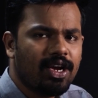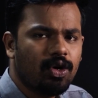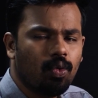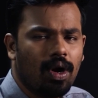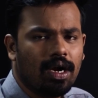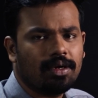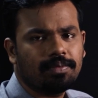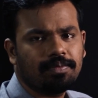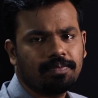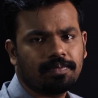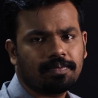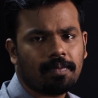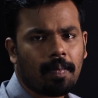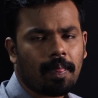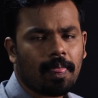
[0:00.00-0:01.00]
and 1.
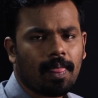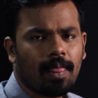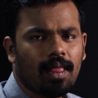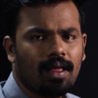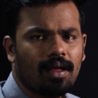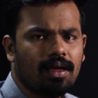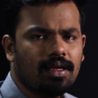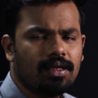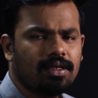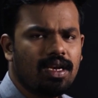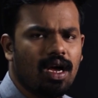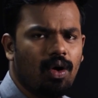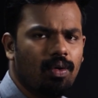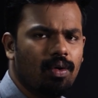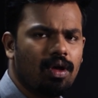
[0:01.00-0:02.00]

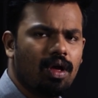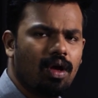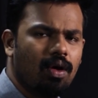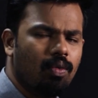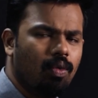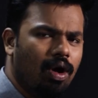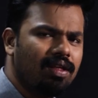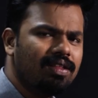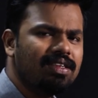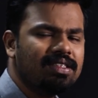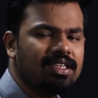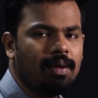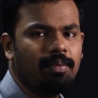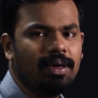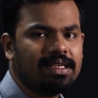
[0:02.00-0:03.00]
Now, what are
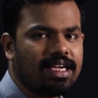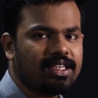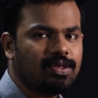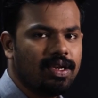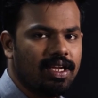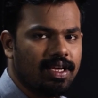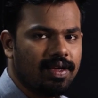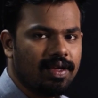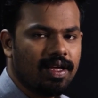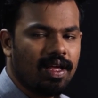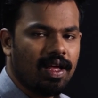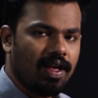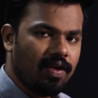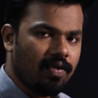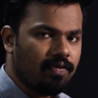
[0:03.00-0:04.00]
these numbers actually?
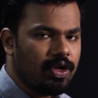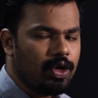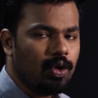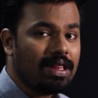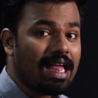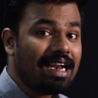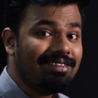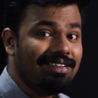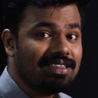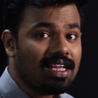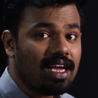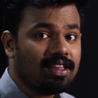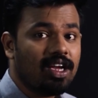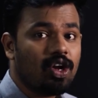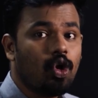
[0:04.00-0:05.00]
We know that these
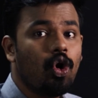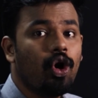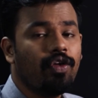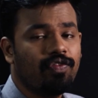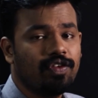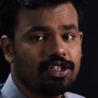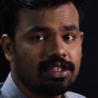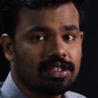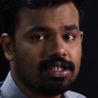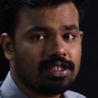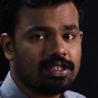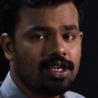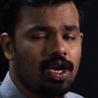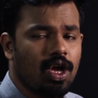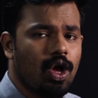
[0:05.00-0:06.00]
are the
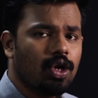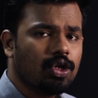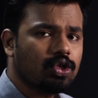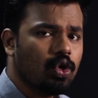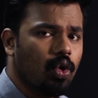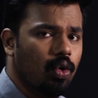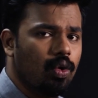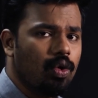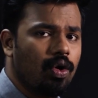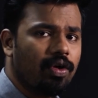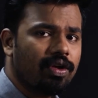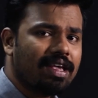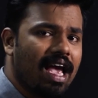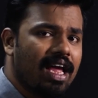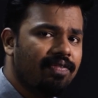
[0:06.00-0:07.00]
coefficients. So,
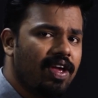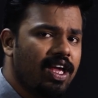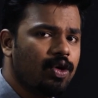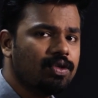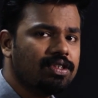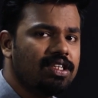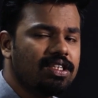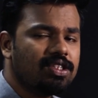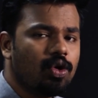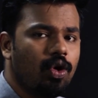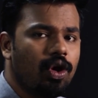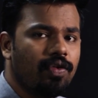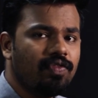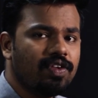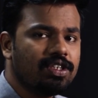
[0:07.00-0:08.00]
can we use these
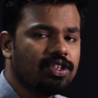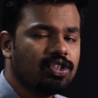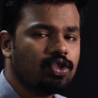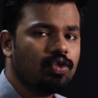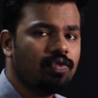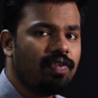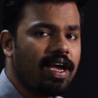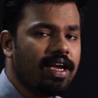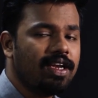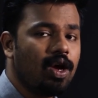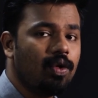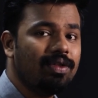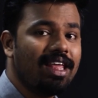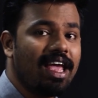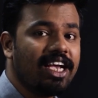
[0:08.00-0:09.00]
coefficients to find
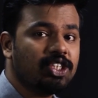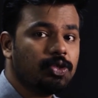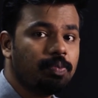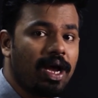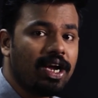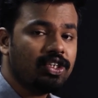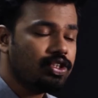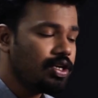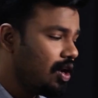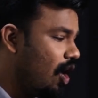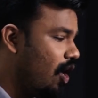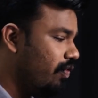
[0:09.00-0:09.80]
out the expansion